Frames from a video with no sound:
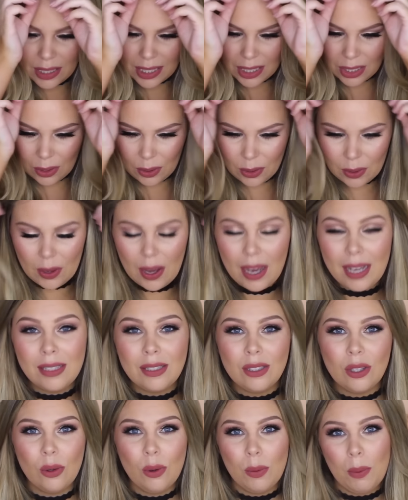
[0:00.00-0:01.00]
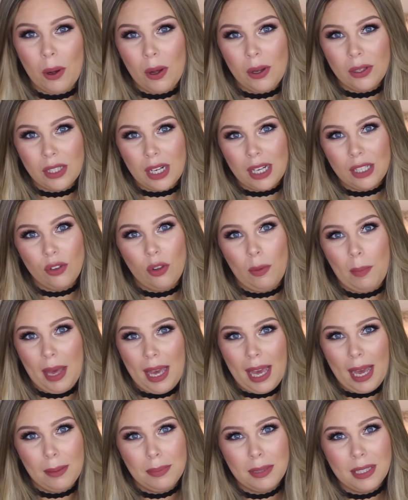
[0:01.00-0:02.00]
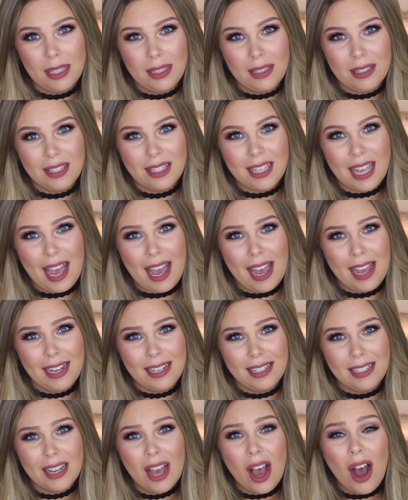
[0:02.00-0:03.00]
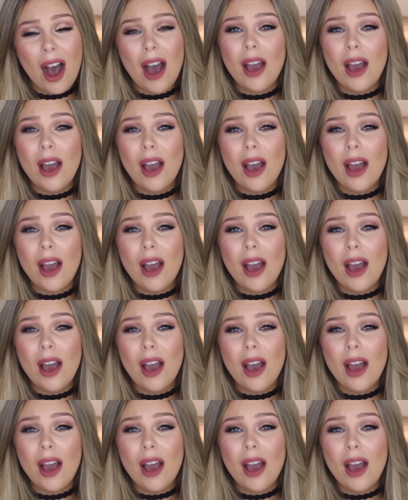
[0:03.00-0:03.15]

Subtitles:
So I do apologize for my absence and